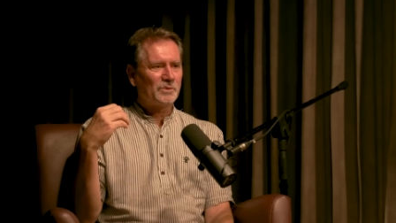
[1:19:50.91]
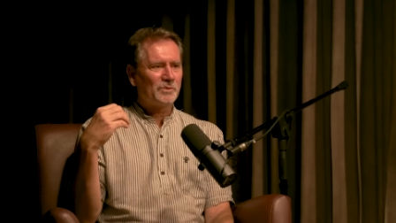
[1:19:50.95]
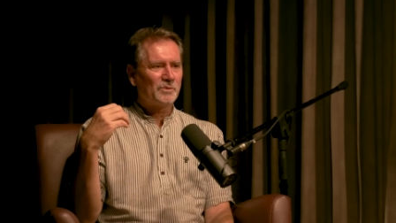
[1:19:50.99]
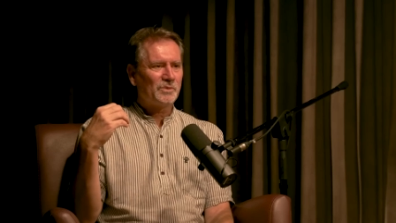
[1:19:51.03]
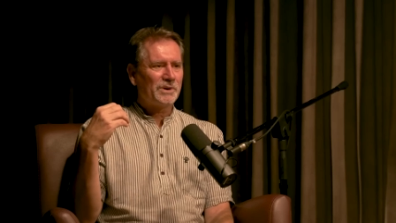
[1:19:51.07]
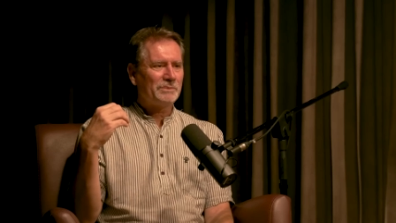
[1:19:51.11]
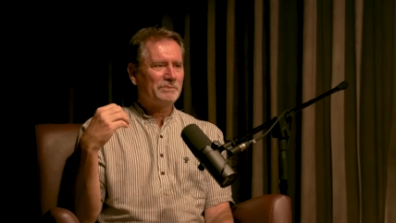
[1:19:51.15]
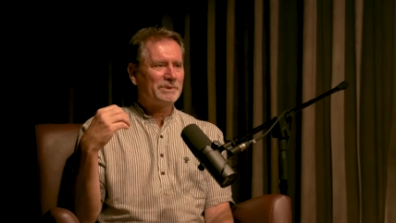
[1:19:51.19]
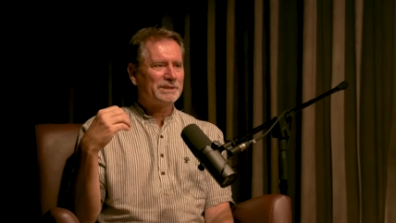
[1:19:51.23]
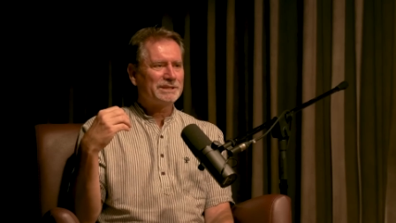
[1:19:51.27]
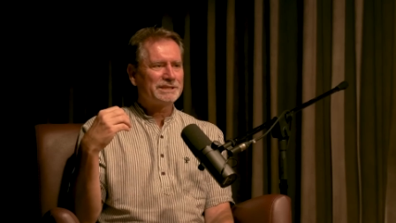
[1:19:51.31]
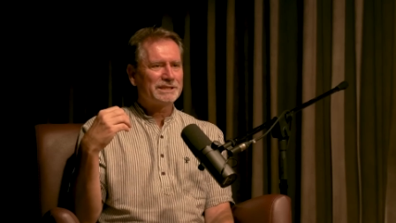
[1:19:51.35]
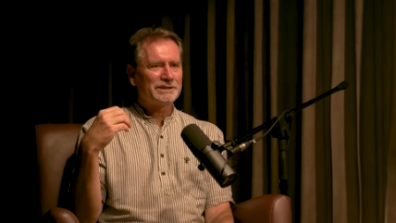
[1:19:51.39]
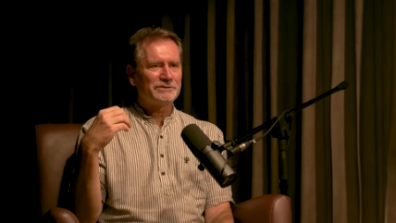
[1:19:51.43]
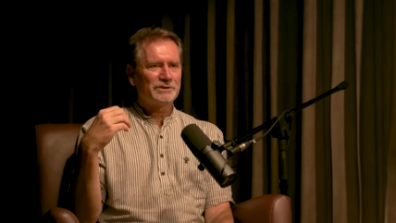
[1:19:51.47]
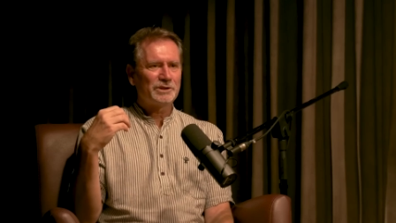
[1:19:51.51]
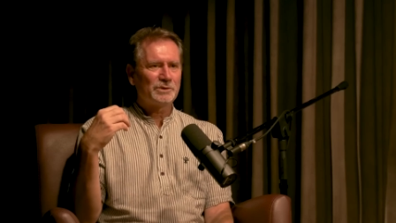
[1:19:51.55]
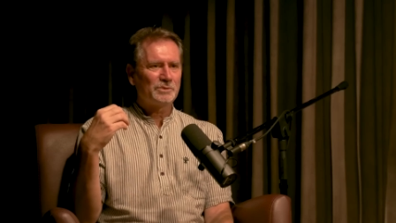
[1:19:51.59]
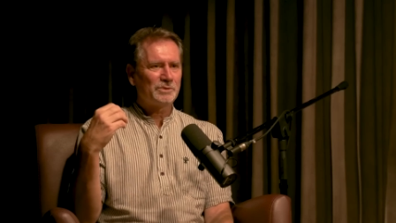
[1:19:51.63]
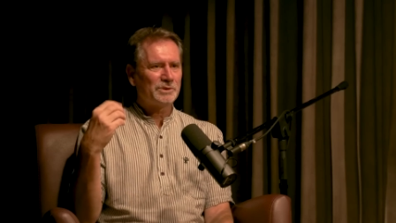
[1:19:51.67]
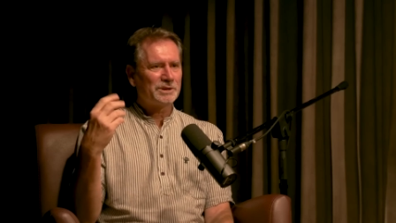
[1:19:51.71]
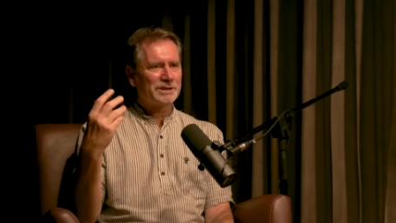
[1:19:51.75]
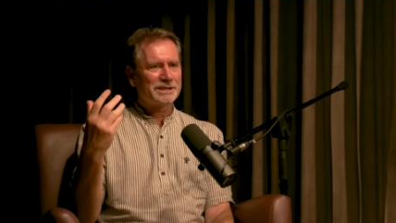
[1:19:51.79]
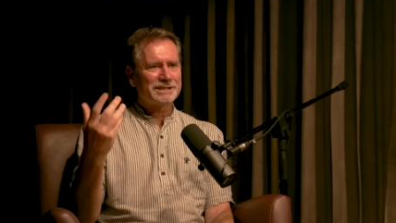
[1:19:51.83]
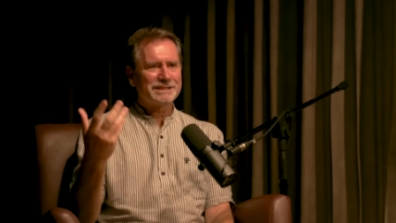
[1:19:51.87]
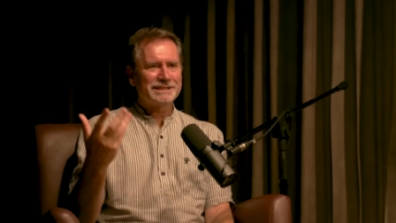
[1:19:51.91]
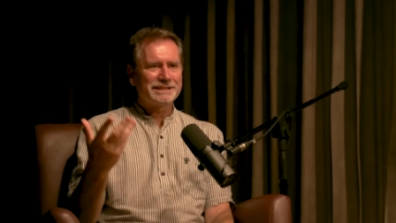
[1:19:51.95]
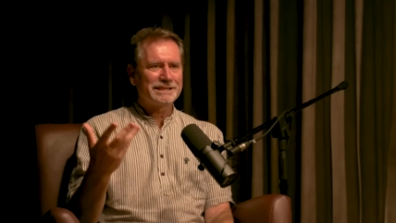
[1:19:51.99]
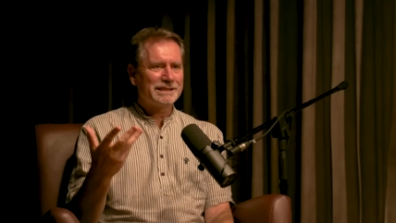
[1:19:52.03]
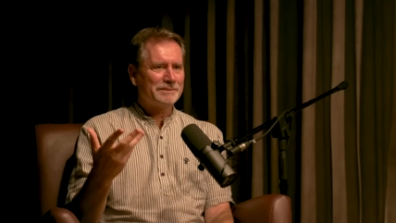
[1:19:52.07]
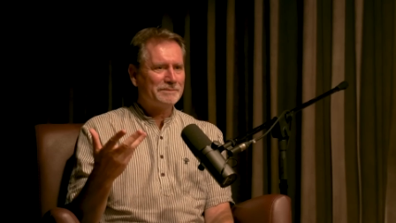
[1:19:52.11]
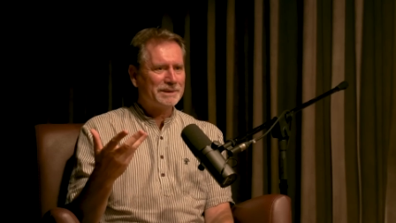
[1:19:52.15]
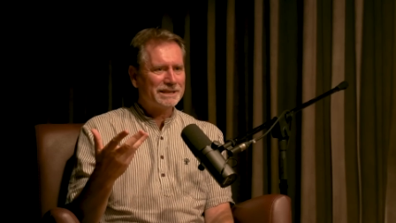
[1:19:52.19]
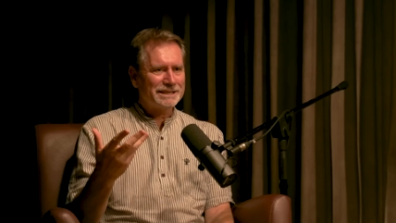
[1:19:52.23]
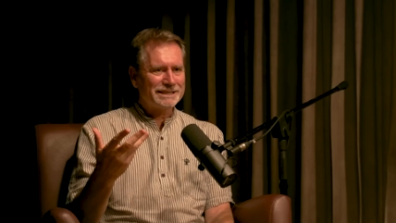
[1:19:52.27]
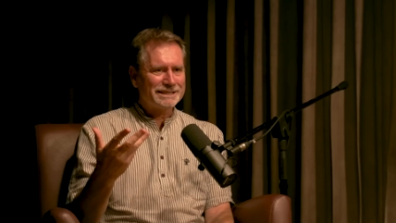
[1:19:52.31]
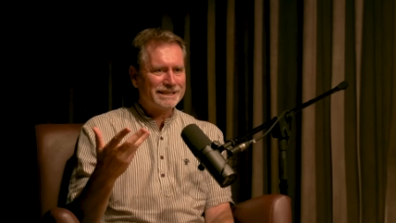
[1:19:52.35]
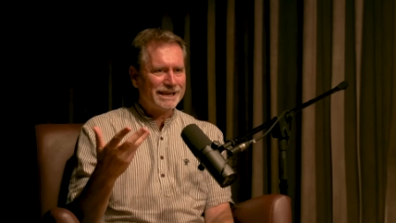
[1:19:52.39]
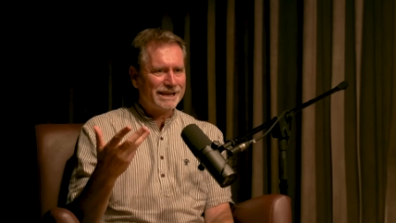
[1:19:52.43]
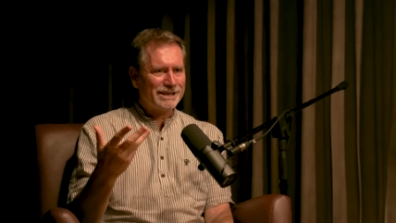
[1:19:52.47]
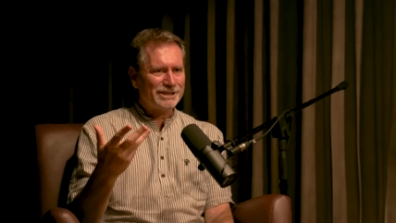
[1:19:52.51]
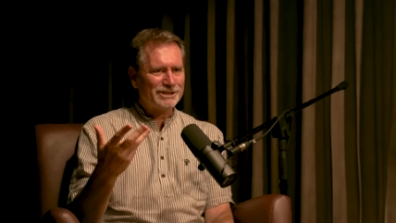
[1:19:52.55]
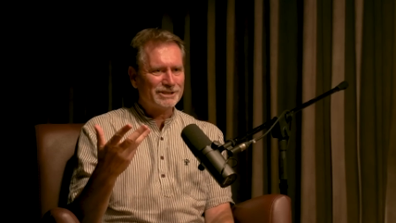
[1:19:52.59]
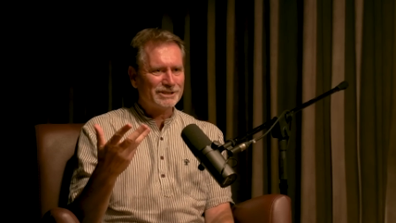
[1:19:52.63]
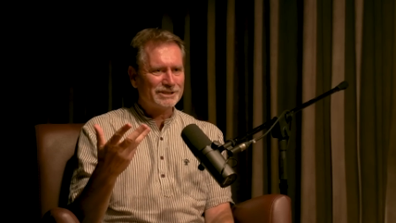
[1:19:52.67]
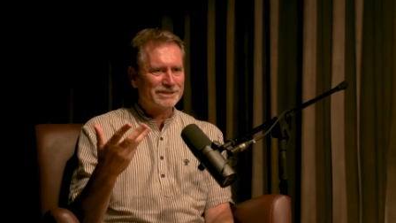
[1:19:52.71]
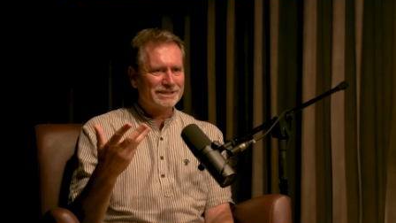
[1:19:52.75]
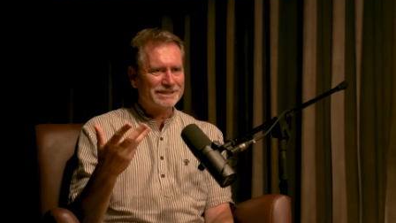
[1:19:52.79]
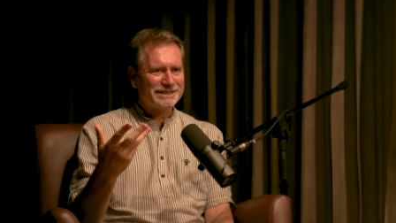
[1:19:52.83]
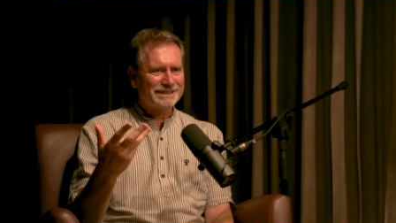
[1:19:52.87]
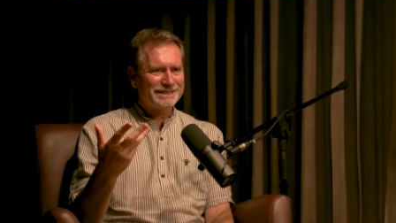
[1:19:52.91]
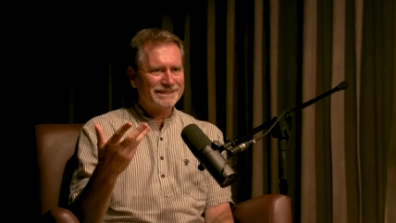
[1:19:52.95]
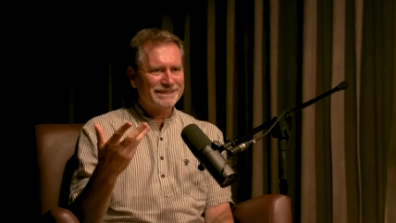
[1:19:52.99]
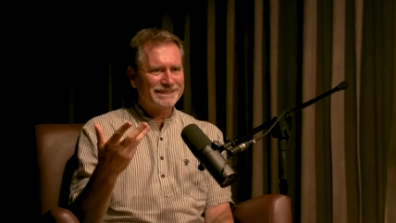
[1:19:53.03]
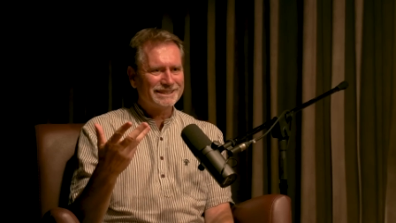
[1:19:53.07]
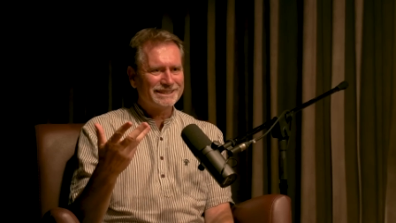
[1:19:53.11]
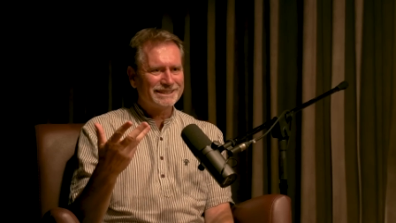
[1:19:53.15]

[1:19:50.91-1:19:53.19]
1% of the work is in the meditation.